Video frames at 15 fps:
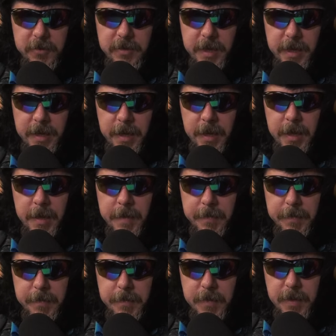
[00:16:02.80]

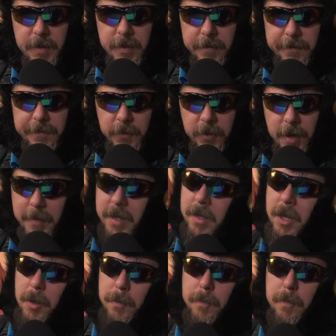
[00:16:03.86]
I mean,
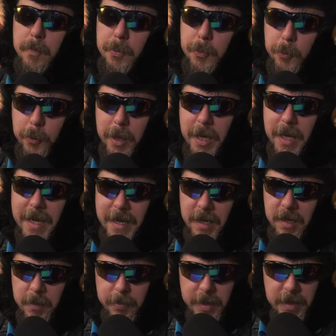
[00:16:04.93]
pre getting
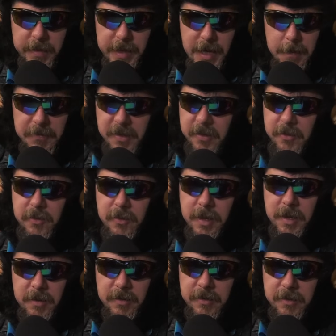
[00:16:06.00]
to the Planet of the Apes is
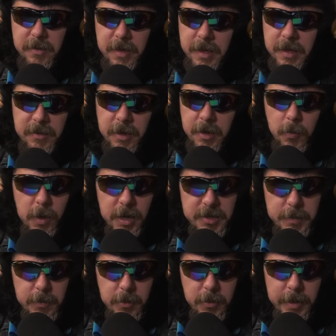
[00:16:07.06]

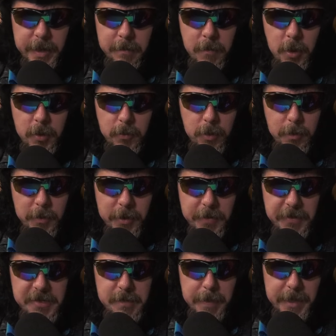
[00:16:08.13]
unwatchable. Like Mark Wahlberg on
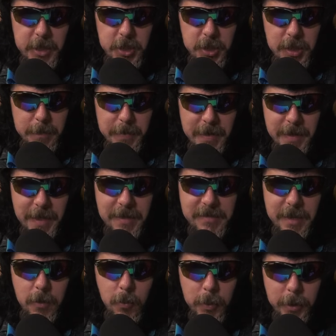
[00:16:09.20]
the spaceship, and then he gets
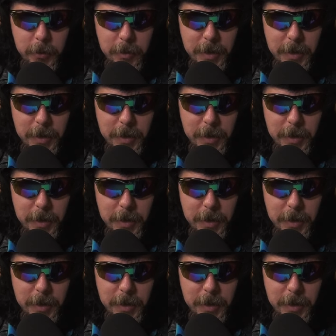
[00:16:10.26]
that weird